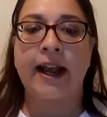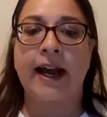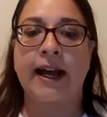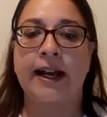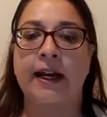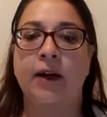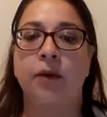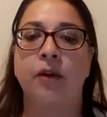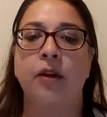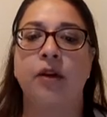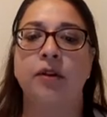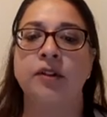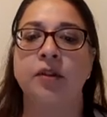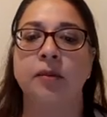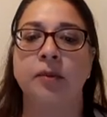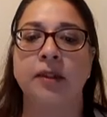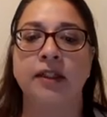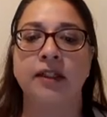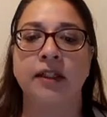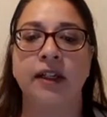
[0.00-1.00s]
I will also be
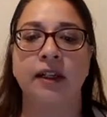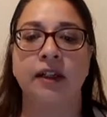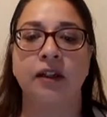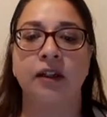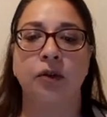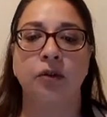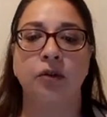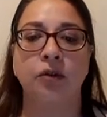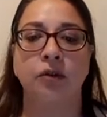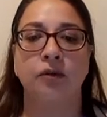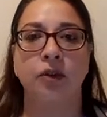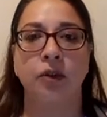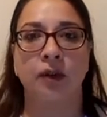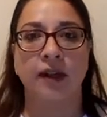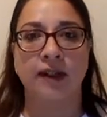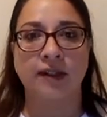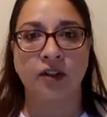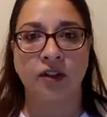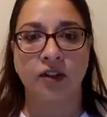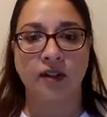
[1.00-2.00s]
taking note of the
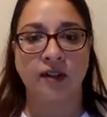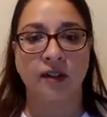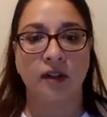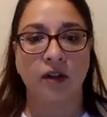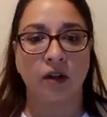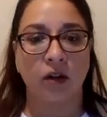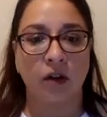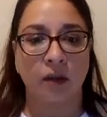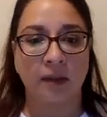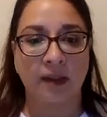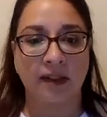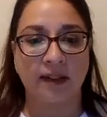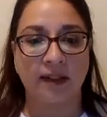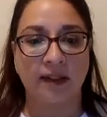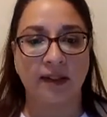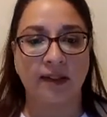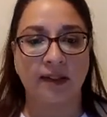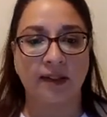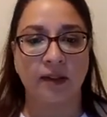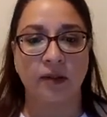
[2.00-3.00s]
questions and comments so
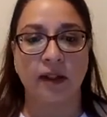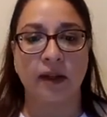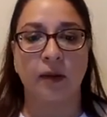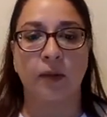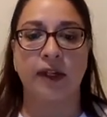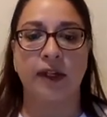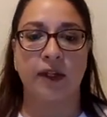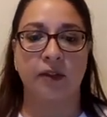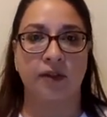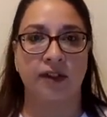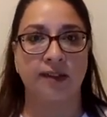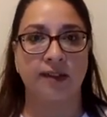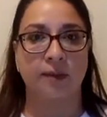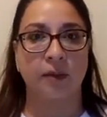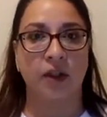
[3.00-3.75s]
that we can respond